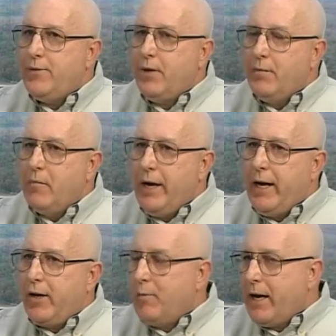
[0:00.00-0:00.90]
that
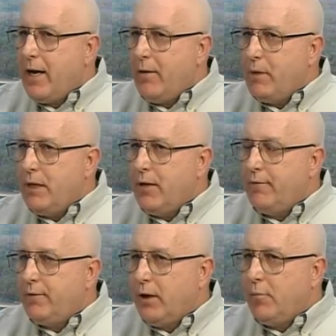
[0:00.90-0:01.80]
may or may not be
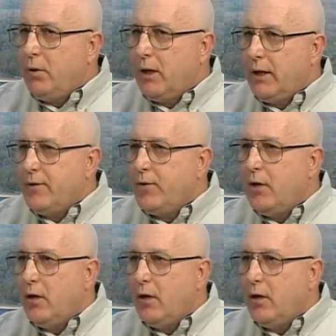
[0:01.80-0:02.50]
in floodplains.